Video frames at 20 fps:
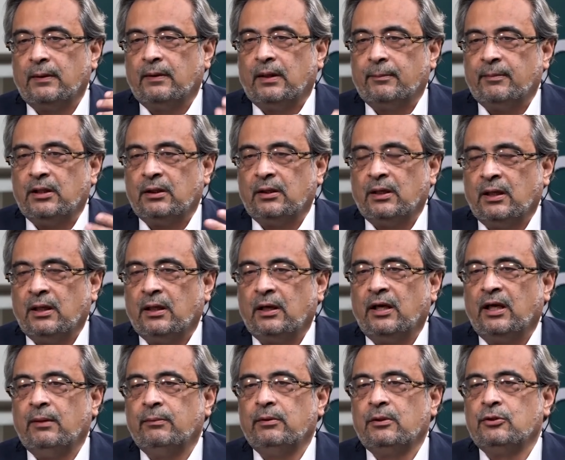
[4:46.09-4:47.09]
they are
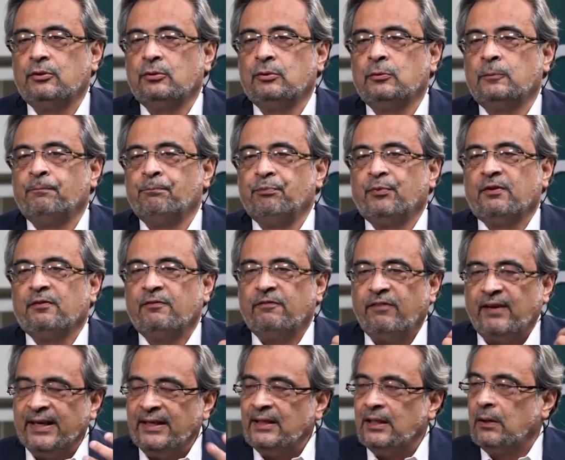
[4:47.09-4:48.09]
able to
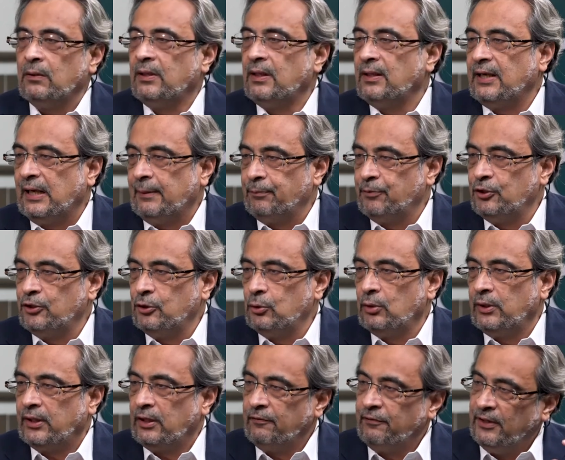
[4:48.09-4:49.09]
find out that
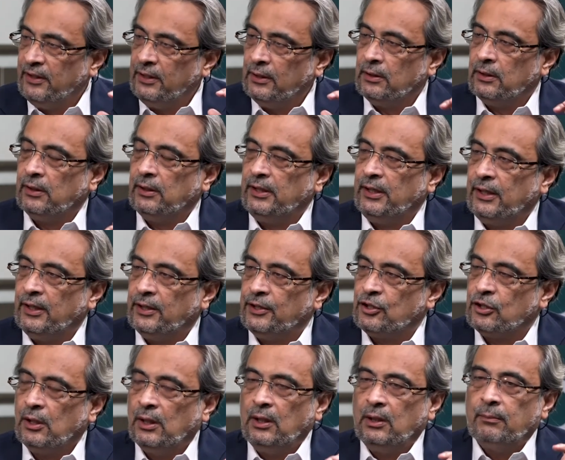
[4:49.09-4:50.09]
aptitude at a very early age.